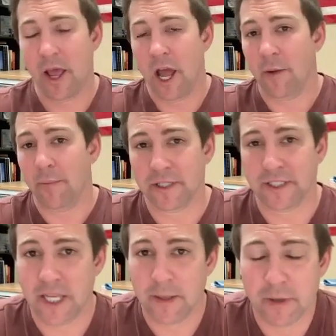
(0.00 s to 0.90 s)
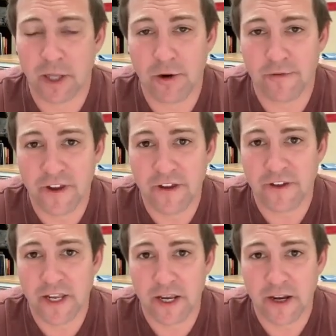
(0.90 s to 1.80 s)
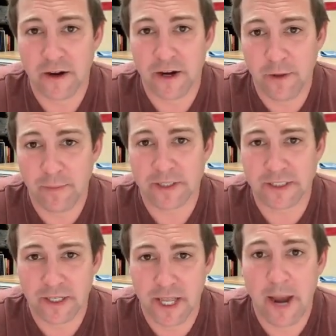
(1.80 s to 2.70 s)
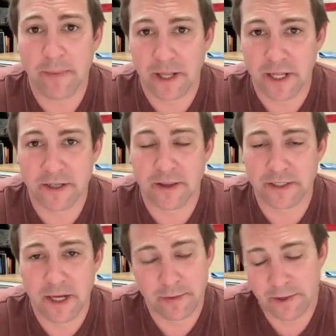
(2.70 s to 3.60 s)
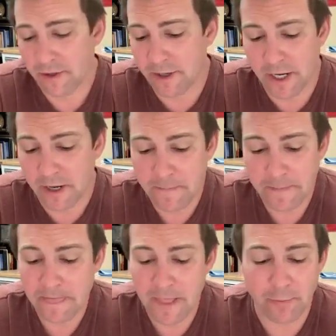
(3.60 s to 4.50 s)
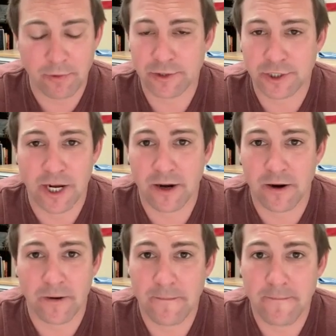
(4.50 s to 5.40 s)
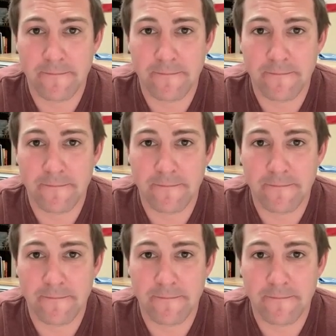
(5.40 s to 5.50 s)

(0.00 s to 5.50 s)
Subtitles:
Help us to get below 50 here and help us to capitalize on this opportunity. And we'll share